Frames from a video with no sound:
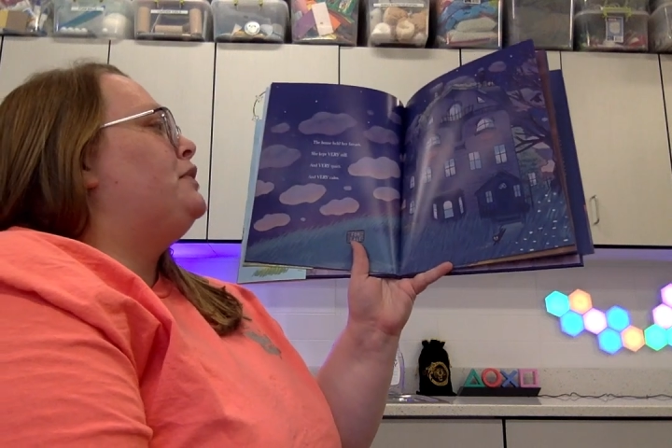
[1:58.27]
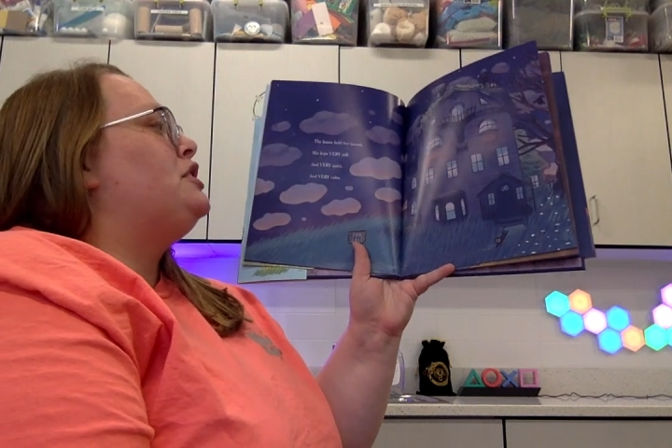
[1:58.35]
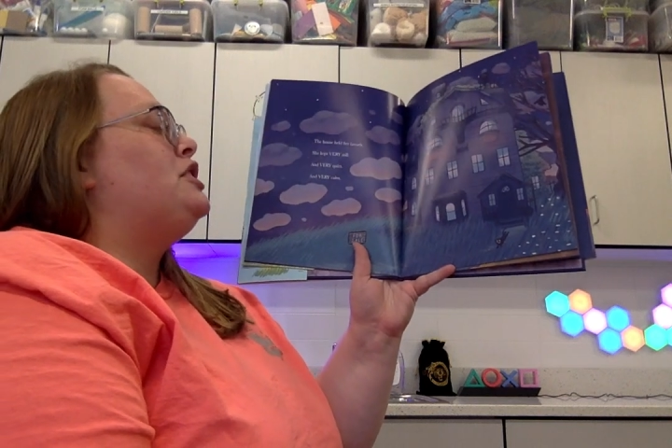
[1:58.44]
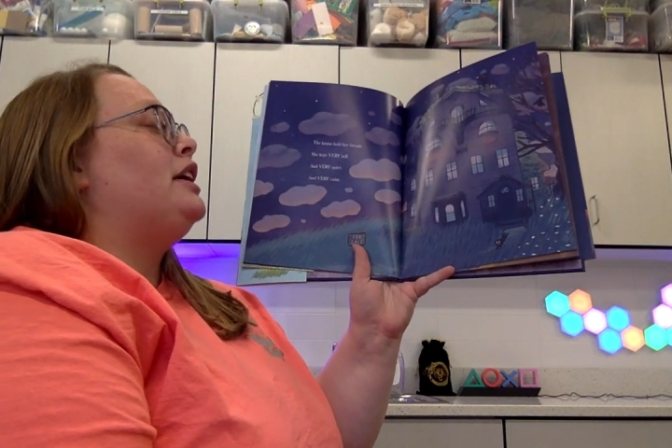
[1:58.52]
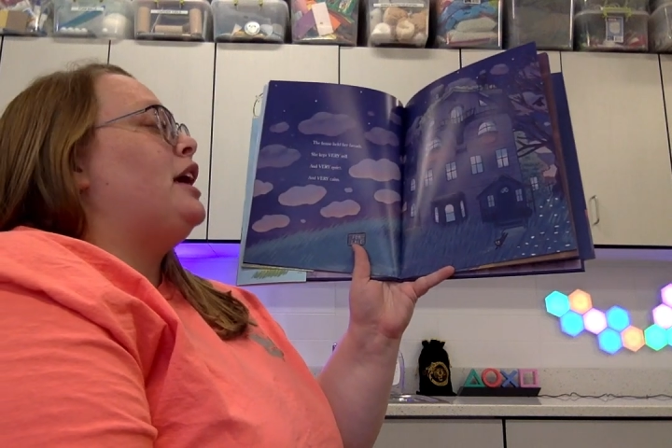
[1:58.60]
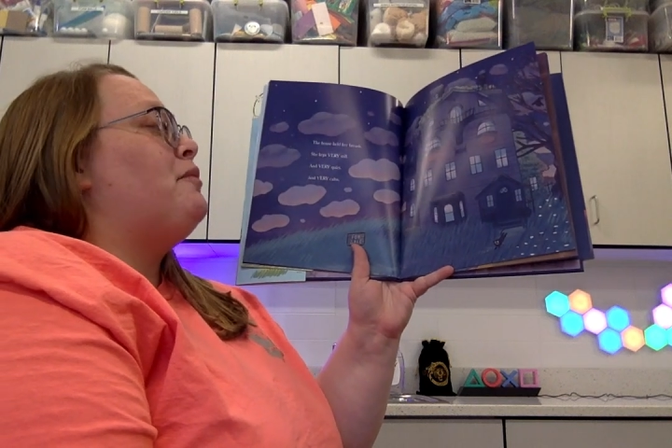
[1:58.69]

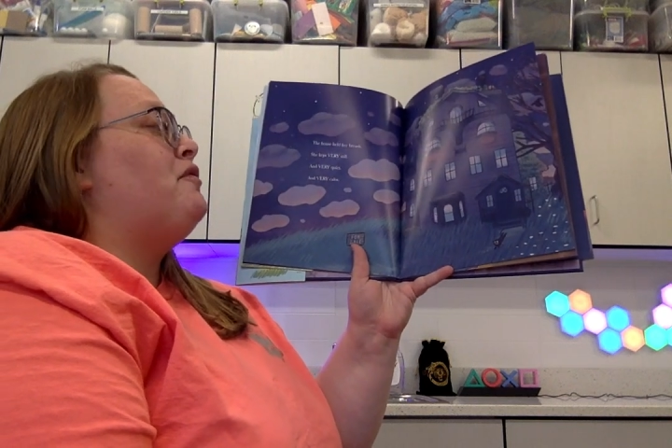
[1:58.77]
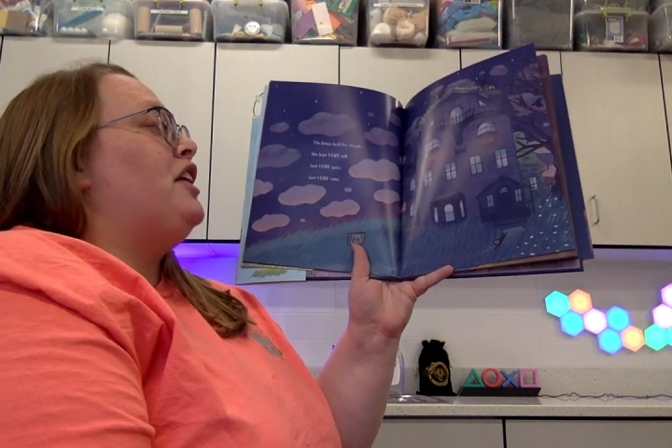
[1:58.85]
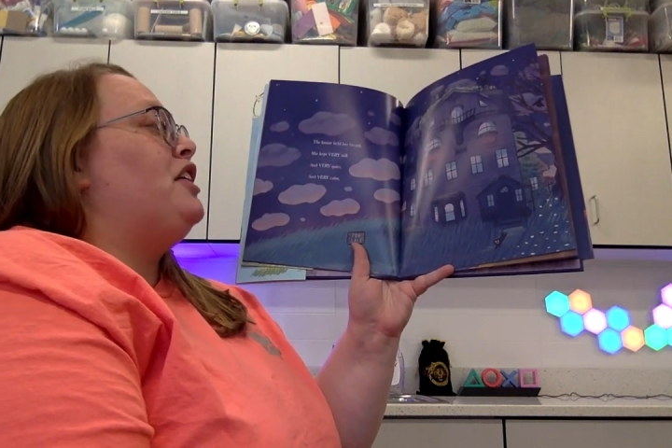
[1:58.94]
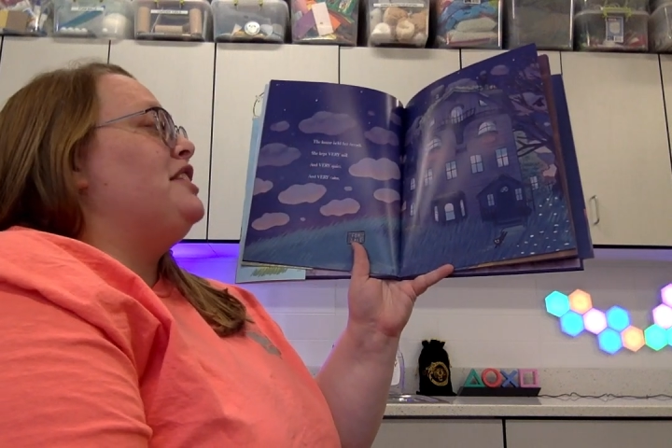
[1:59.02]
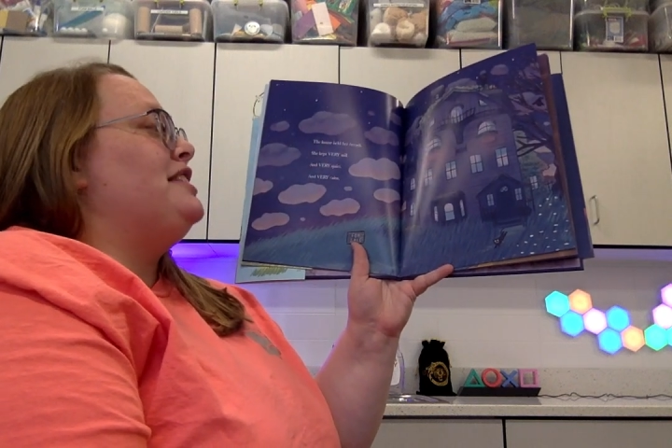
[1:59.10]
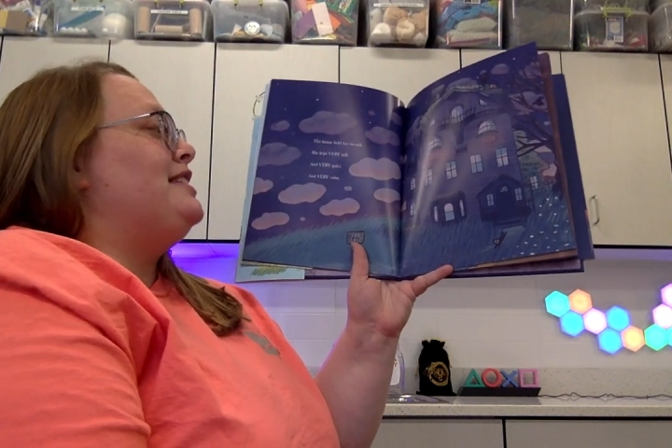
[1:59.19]
She kept
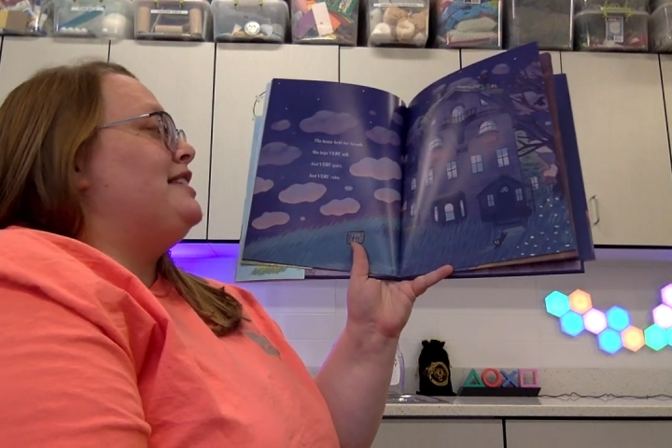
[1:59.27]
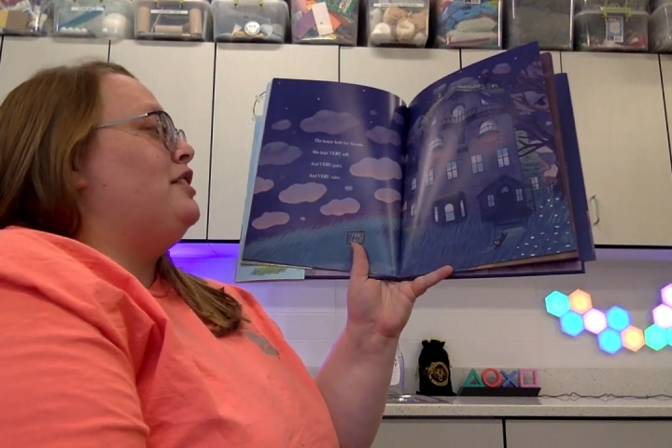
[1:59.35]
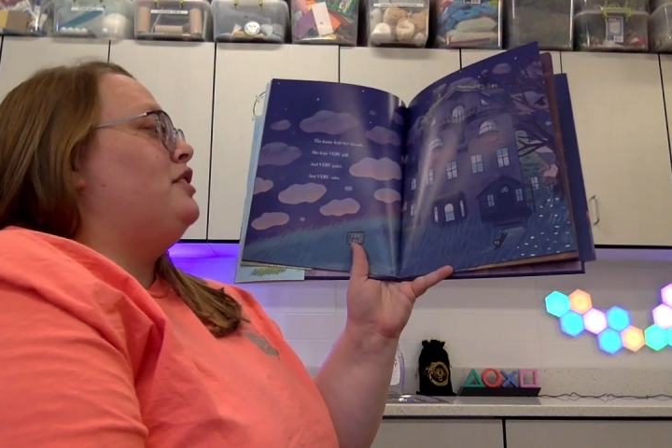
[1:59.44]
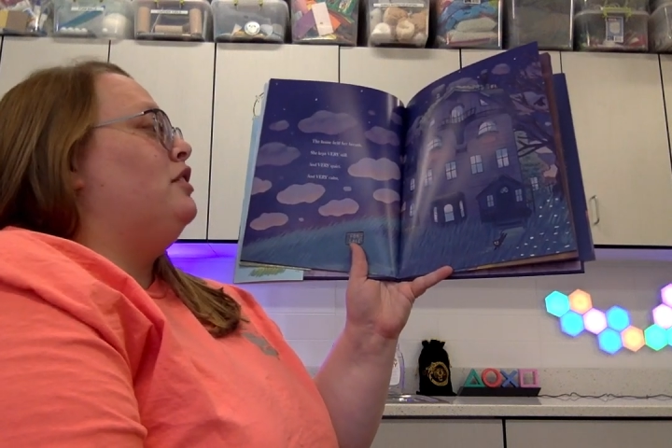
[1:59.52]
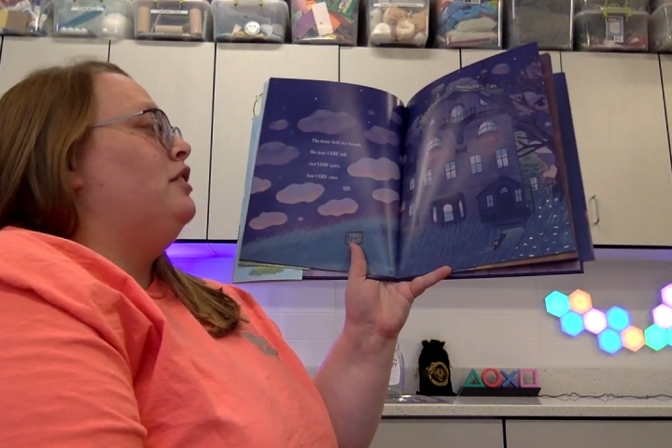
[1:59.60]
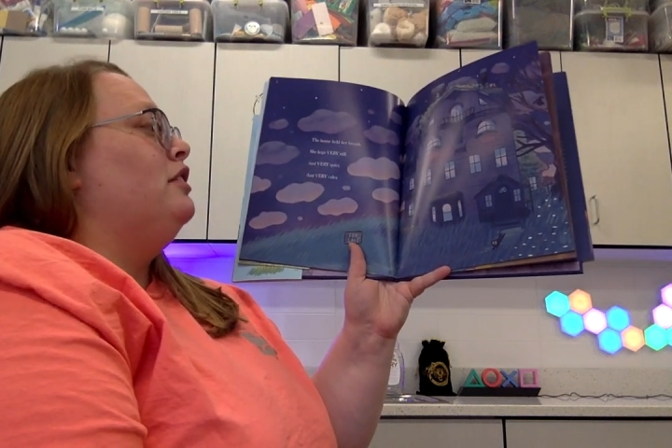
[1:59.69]
very
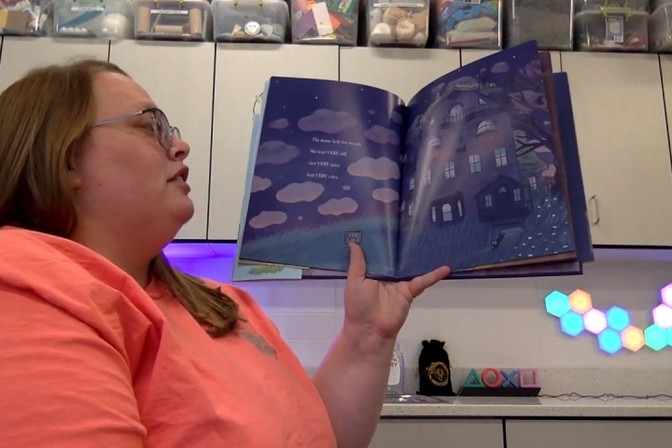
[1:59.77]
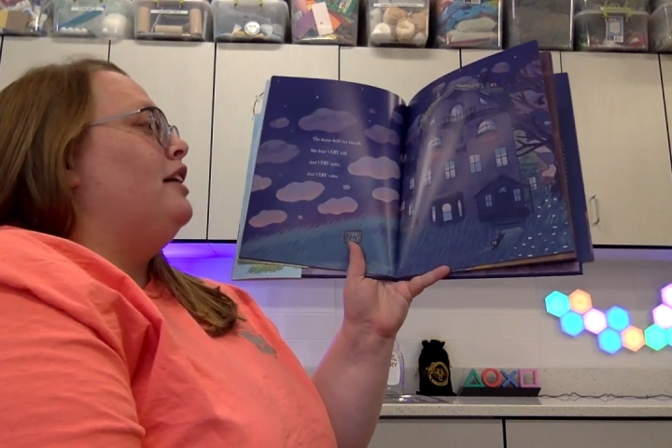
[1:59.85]
still